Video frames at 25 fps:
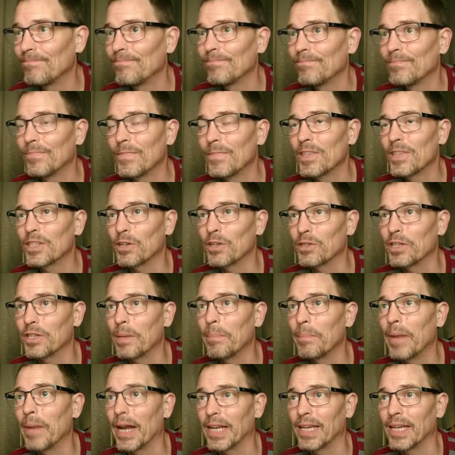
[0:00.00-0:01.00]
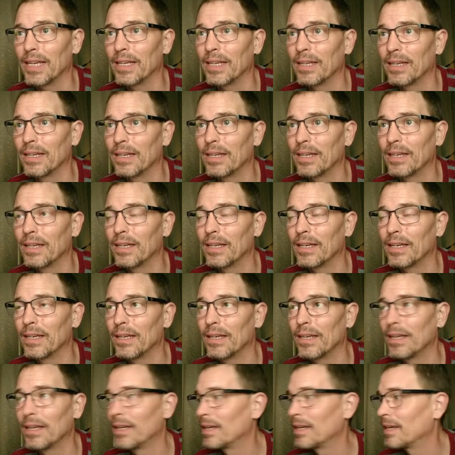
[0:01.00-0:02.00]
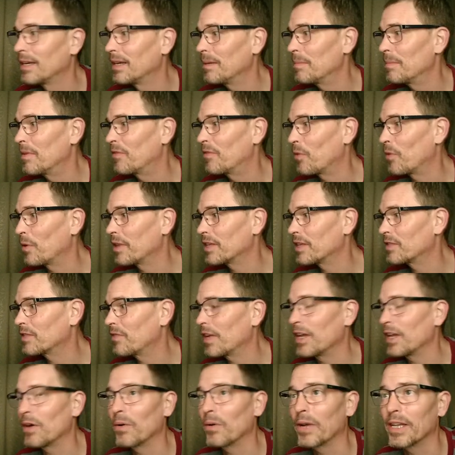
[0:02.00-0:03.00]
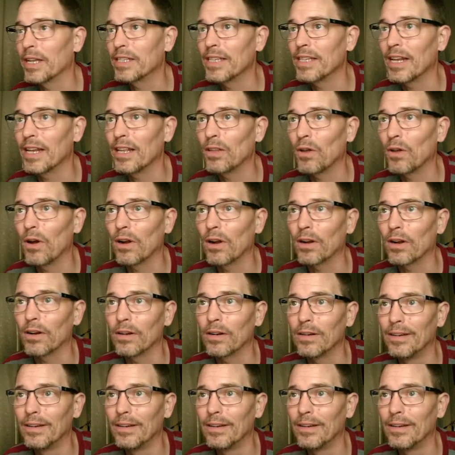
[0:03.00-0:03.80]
So somebody before this video gets any longer,